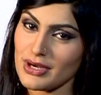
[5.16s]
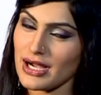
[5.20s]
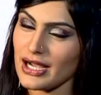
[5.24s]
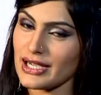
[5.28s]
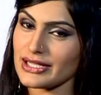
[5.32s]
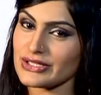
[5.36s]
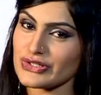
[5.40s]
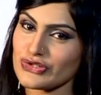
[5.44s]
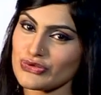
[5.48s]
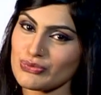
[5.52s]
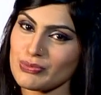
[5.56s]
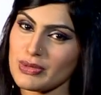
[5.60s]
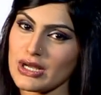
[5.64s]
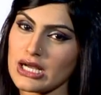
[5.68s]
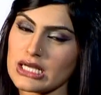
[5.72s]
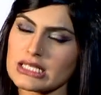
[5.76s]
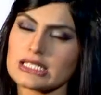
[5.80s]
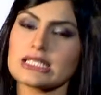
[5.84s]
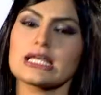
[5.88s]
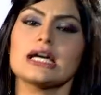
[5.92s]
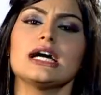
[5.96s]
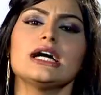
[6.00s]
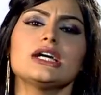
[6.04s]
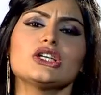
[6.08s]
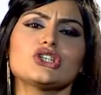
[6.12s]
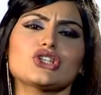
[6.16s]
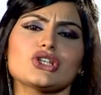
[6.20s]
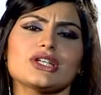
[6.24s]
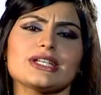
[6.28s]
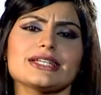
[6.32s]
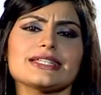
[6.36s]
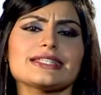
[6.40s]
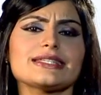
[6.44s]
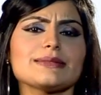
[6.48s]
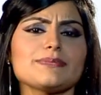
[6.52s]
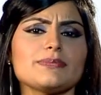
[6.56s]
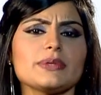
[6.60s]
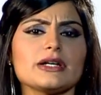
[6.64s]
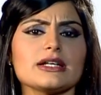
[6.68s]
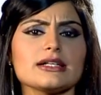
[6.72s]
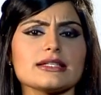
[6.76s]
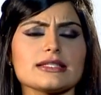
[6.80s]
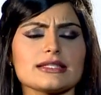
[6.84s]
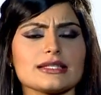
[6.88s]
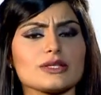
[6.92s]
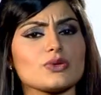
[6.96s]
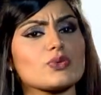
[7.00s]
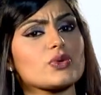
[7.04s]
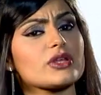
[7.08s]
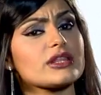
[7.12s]
Hyderabad. She is a
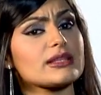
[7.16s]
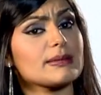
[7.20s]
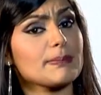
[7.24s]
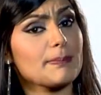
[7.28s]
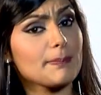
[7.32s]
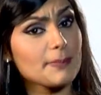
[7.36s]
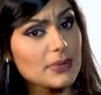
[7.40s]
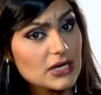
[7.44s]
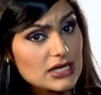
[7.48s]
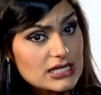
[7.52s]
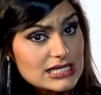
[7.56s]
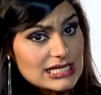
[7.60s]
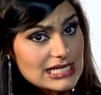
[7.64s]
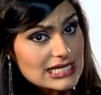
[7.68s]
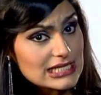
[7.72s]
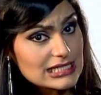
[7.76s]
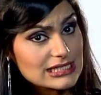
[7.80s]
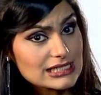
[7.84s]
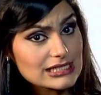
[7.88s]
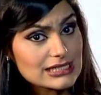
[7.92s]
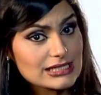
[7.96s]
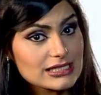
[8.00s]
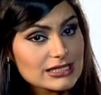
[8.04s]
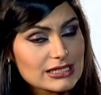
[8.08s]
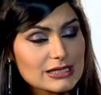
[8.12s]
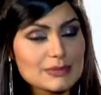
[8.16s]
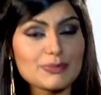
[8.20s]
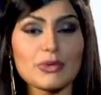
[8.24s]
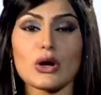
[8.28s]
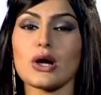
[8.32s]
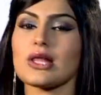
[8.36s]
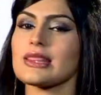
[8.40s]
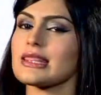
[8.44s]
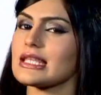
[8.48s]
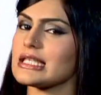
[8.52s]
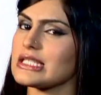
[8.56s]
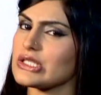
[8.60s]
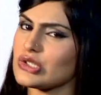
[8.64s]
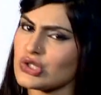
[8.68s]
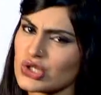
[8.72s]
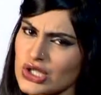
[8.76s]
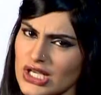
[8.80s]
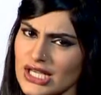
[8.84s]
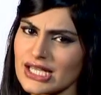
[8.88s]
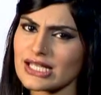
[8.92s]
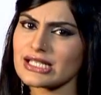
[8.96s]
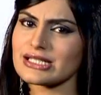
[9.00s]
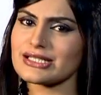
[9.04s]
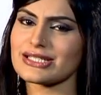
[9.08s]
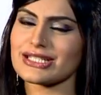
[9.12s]
person with a personal grip on the
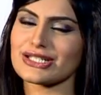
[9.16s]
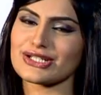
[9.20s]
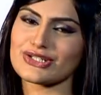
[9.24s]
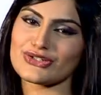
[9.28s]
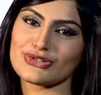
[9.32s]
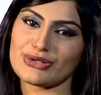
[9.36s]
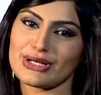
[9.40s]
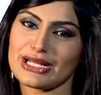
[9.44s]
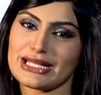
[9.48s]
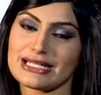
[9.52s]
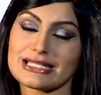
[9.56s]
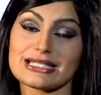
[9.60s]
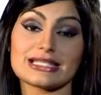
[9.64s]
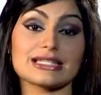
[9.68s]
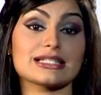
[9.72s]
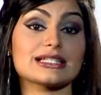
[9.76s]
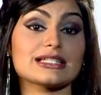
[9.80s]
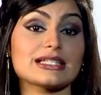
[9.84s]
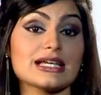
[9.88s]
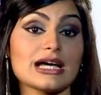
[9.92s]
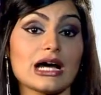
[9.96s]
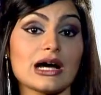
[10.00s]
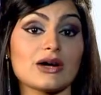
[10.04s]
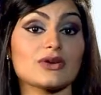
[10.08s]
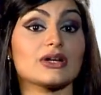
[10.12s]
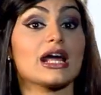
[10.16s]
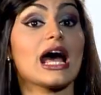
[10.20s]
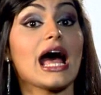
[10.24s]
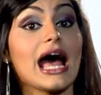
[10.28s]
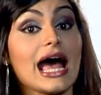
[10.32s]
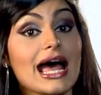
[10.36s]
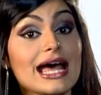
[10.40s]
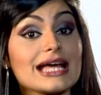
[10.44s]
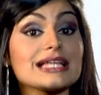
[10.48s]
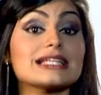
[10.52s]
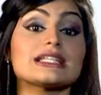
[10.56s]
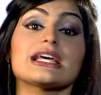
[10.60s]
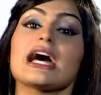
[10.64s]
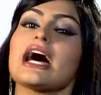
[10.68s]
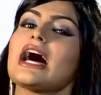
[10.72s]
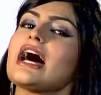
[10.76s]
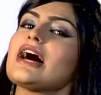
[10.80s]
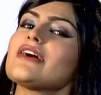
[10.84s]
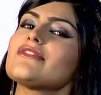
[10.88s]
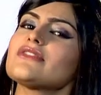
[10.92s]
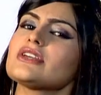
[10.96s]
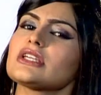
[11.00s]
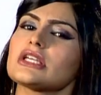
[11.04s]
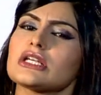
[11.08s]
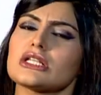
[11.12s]
changing trends in town and
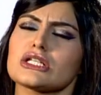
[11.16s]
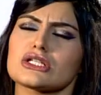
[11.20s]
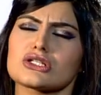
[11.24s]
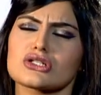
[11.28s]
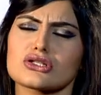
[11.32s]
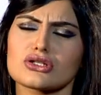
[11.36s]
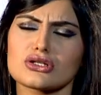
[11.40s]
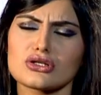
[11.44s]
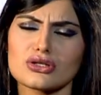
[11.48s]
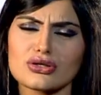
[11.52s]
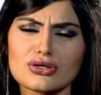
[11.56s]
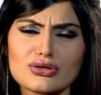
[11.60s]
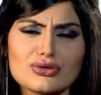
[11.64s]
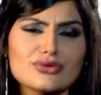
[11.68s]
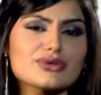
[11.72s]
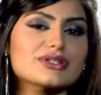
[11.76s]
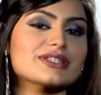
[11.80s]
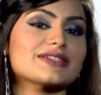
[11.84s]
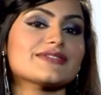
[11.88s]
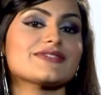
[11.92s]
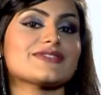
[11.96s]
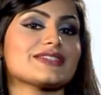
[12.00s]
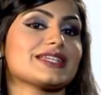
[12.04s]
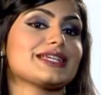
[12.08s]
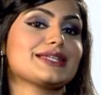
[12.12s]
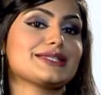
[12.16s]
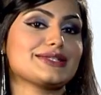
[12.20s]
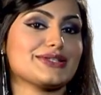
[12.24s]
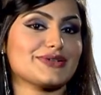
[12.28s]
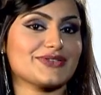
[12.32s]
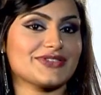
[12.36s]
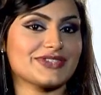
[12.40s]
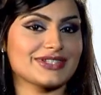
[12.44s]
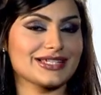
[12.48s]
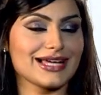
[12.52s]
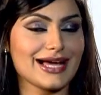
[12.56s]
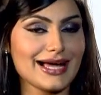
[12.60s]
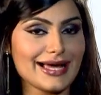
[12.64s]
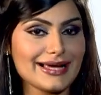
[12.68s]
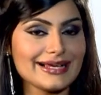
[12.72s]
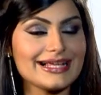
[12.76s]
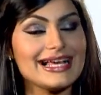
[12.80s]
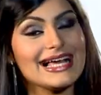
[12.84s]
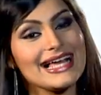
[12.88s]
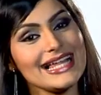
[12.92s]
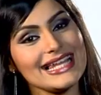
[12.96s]
having an exclusive sense of style.